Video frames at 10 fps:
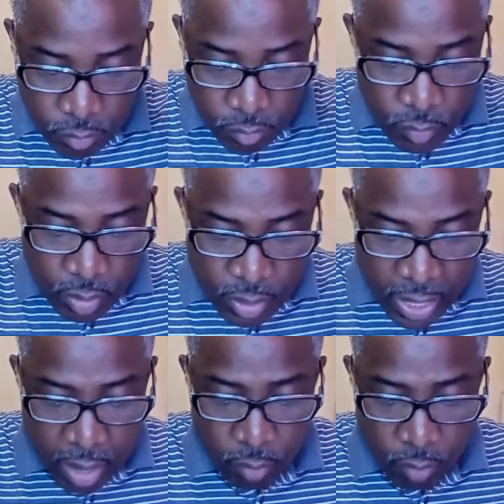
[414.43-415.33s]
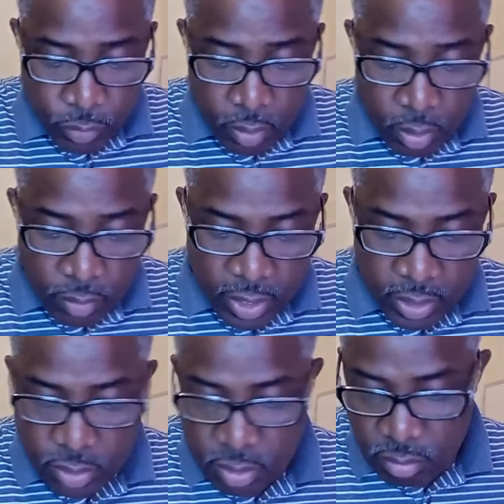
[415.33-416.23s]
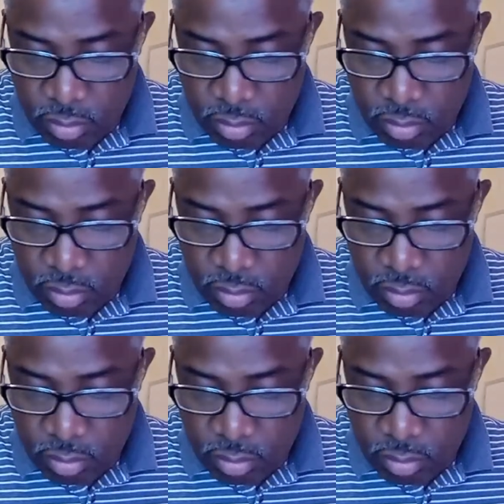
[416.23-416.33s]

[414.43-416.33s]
Now, there's